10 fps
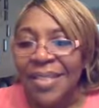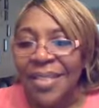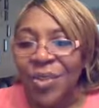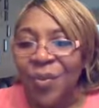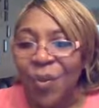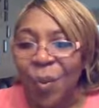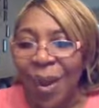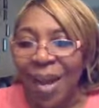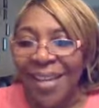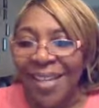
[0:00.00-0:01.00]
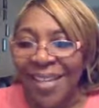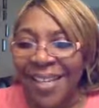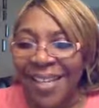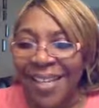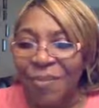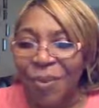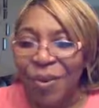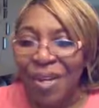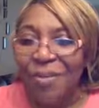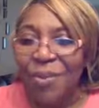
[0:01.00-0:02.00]
Sister Veronica, good
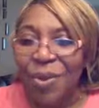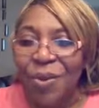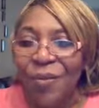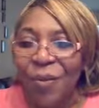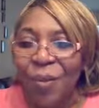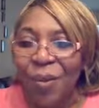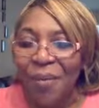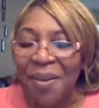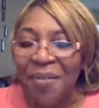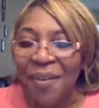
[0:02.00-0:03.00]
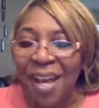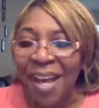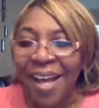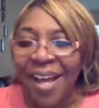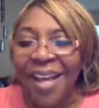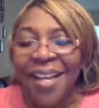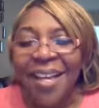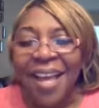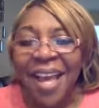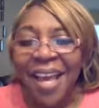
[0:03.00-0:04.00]
morning, beautiful woman of God.
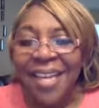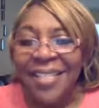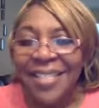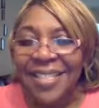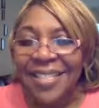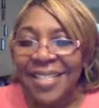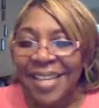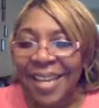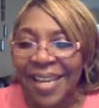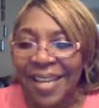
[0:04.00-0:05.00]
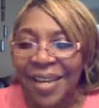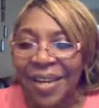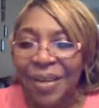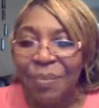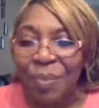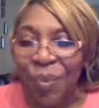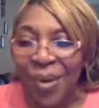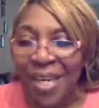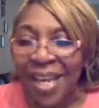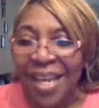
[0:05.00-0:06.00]
Hey, Sister Kitty, good
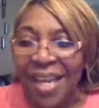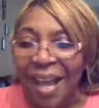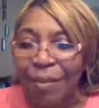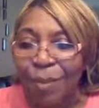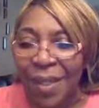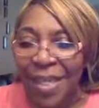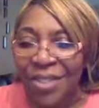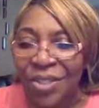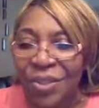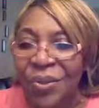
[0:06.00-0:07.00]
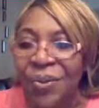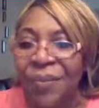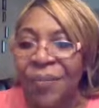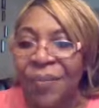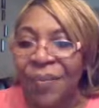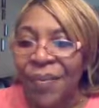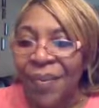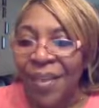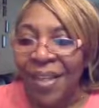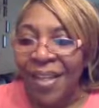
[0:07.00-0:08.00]
morning. God bless you.
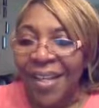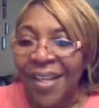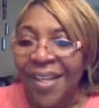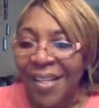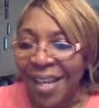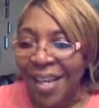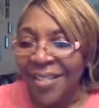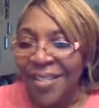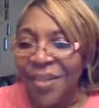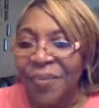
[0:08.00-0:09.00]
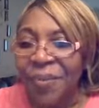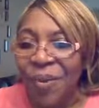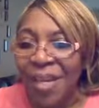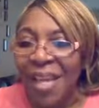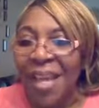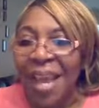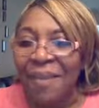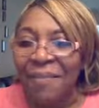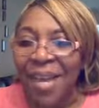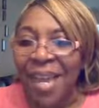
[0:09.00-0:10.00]
Yes, good morning.
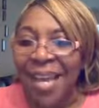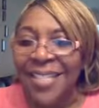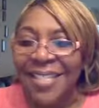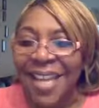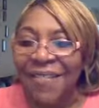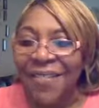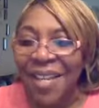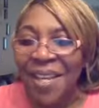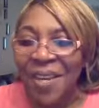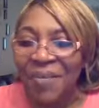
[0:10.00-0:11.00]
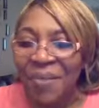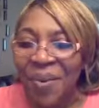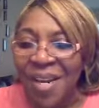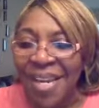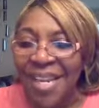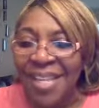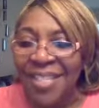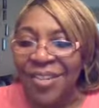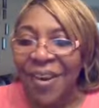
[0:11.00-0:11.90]
Amen. Hey, Stephanie, good morning. It's